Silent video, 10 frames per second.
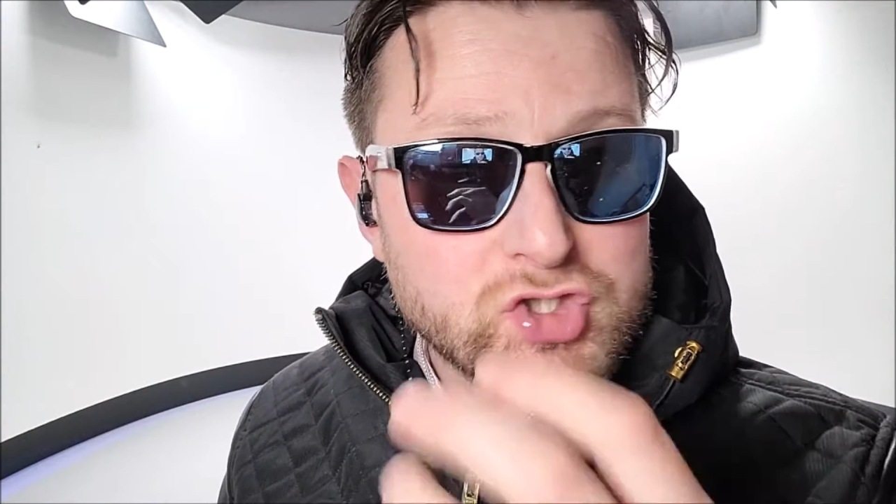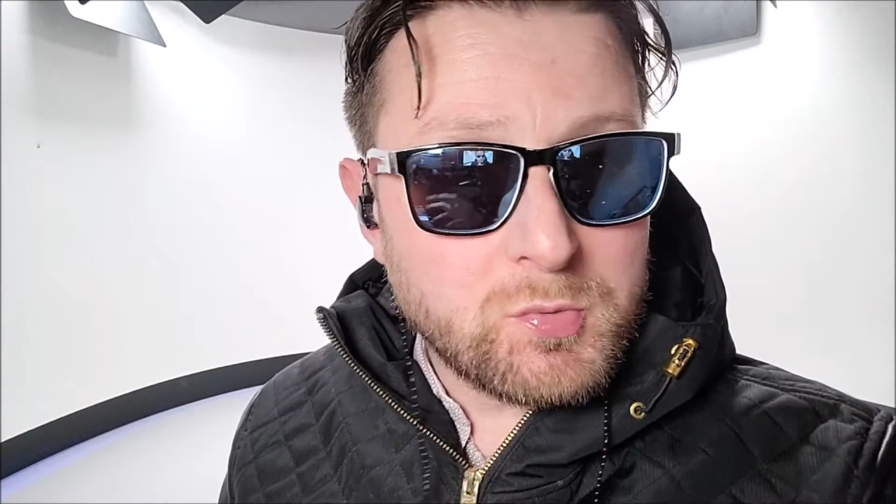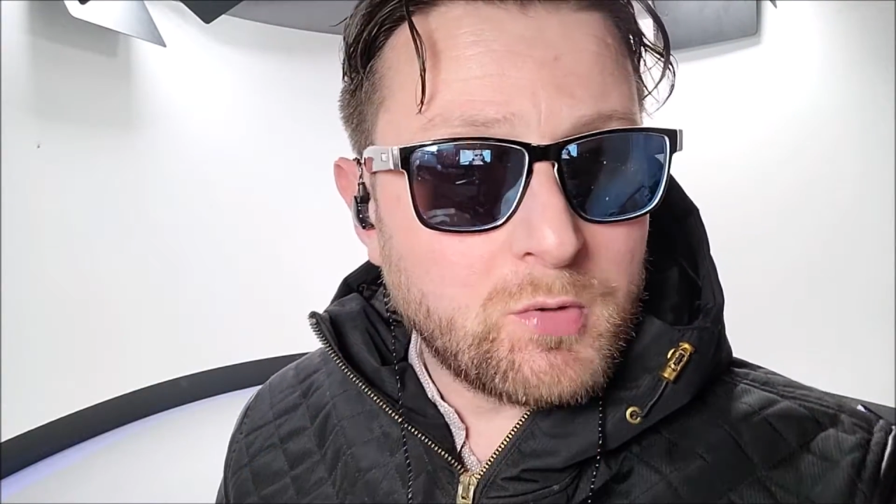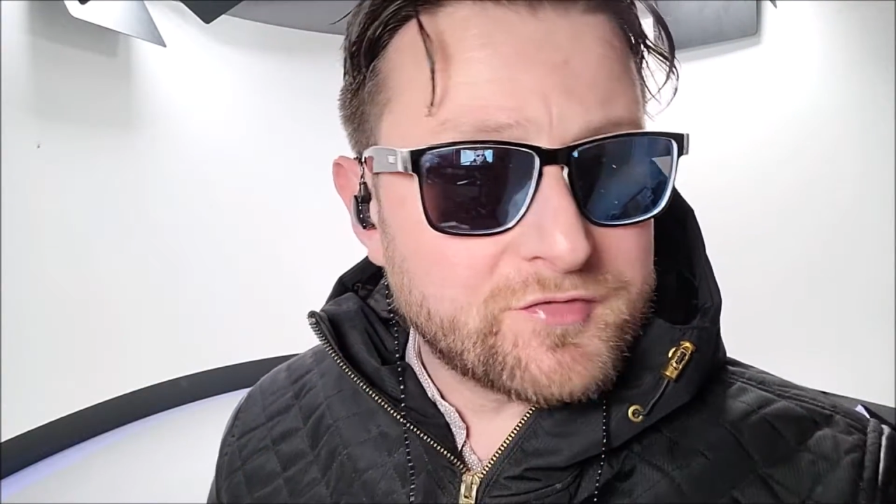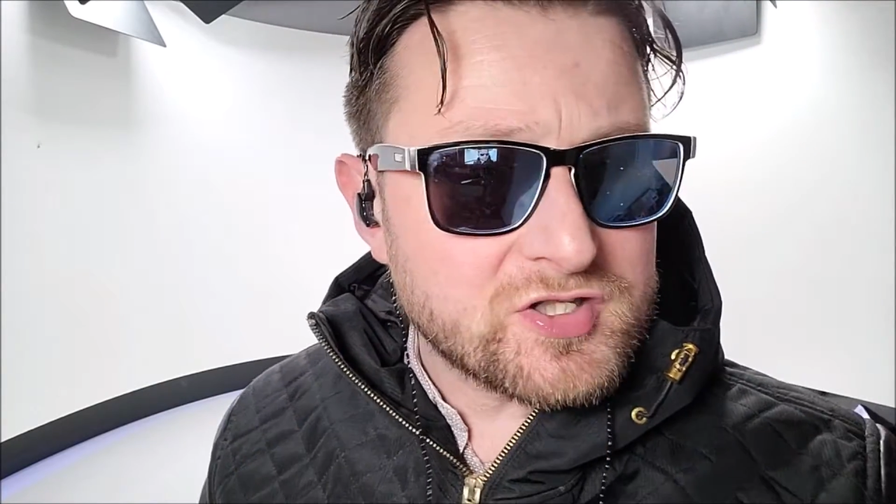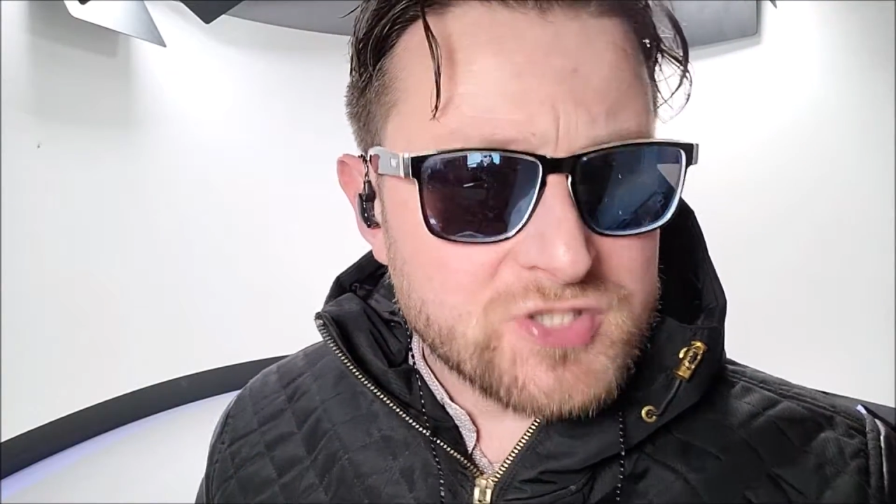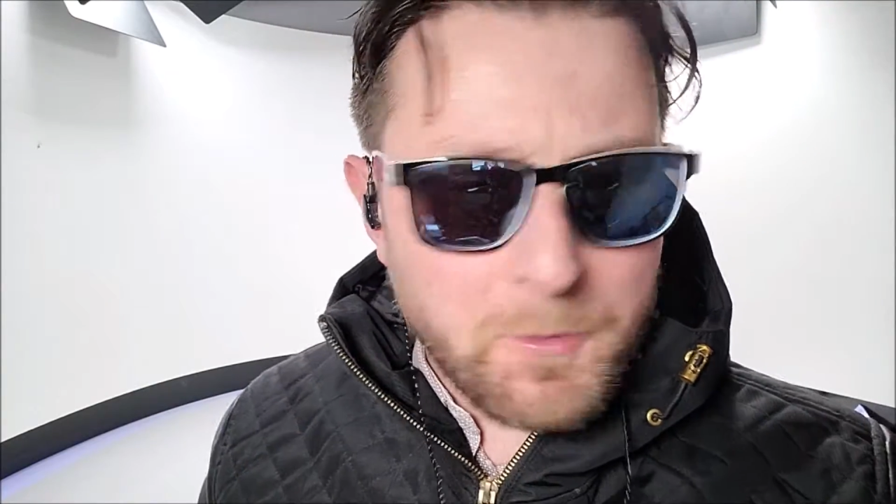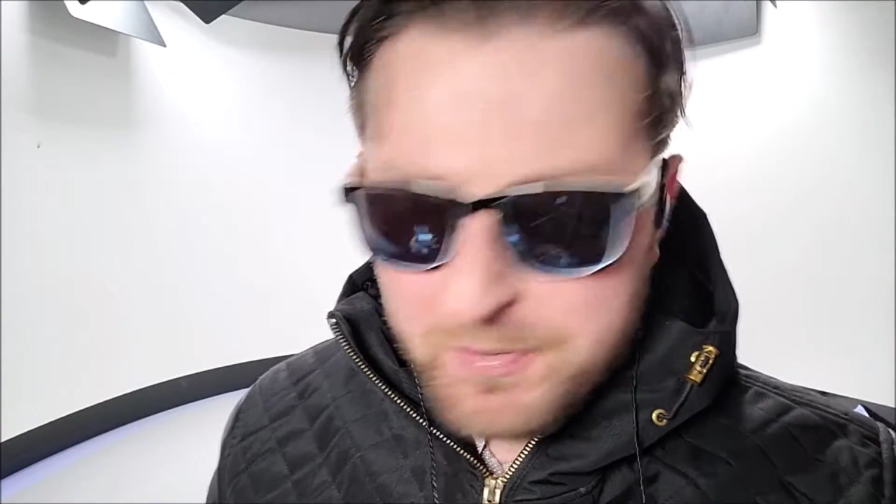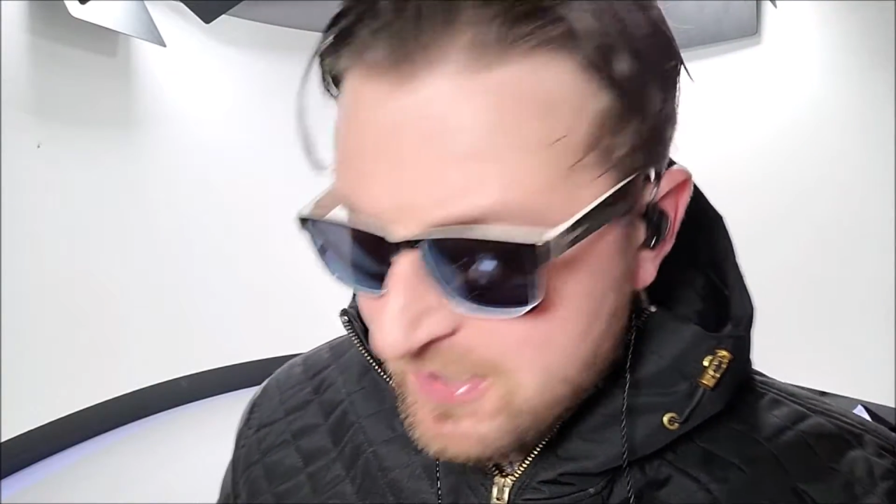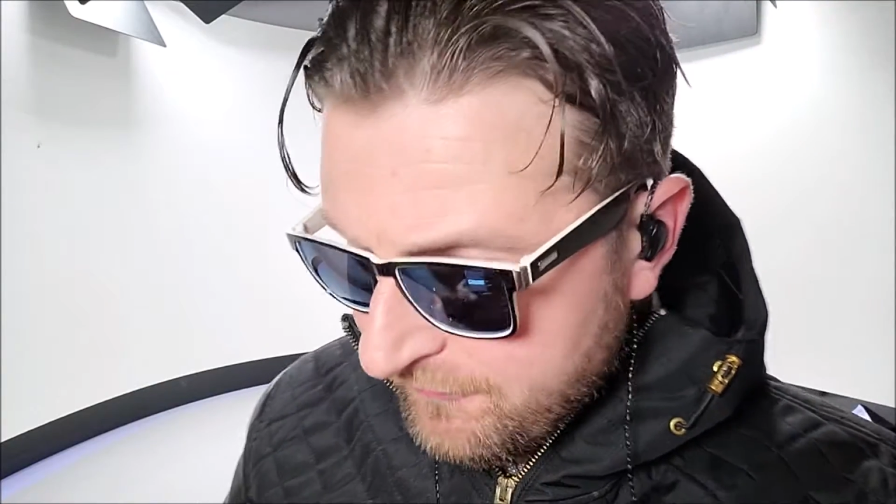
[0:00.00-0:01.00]
too over the
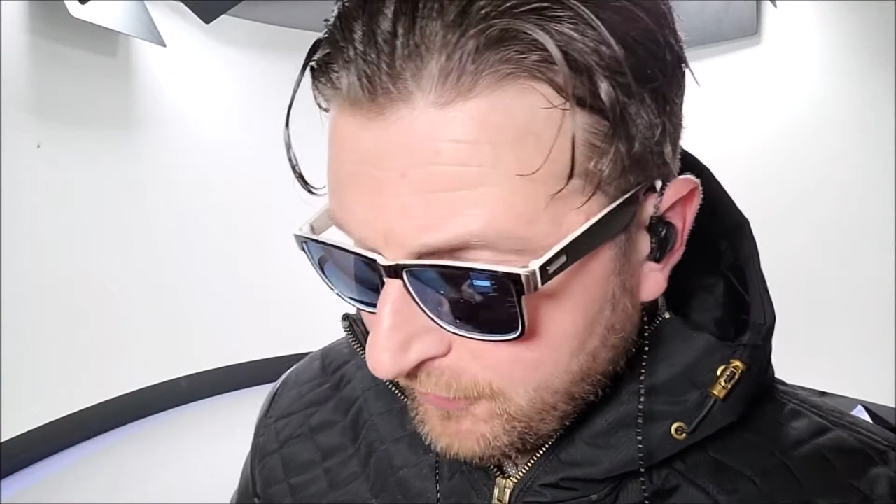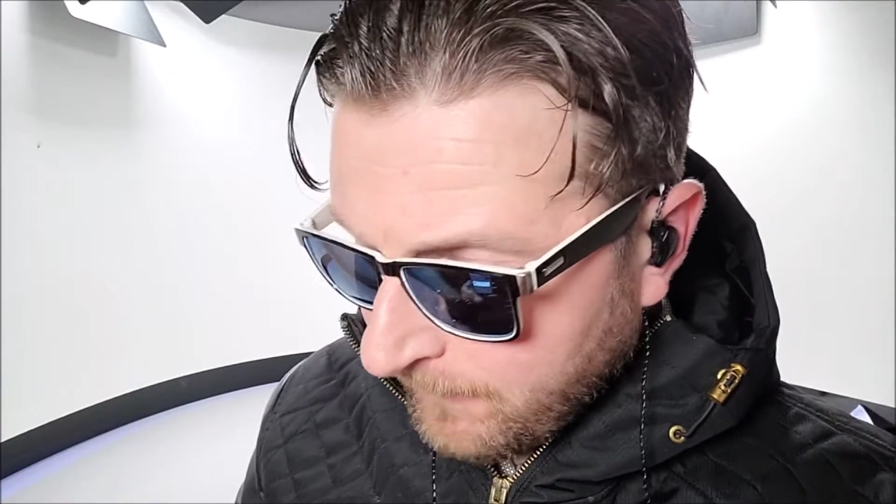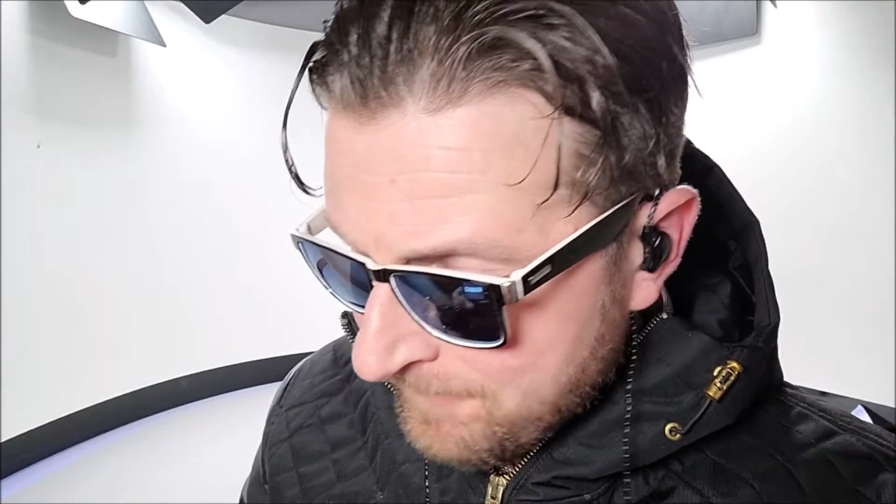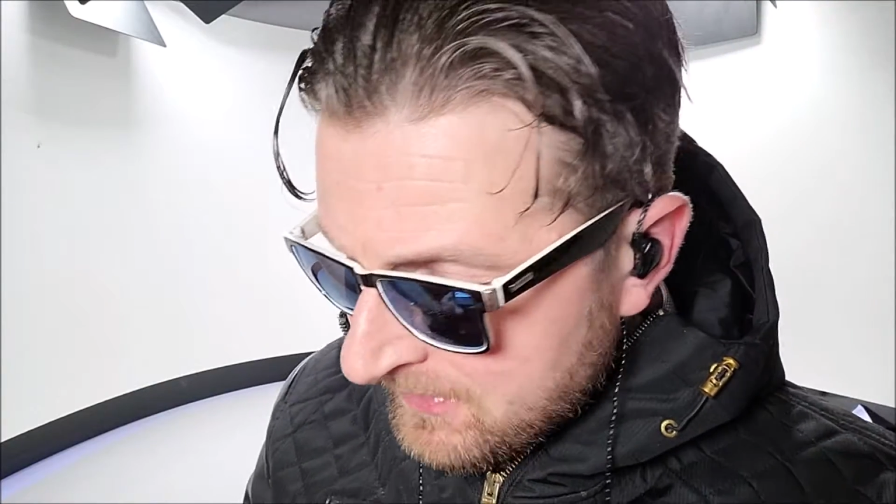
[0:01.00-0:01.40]
top either.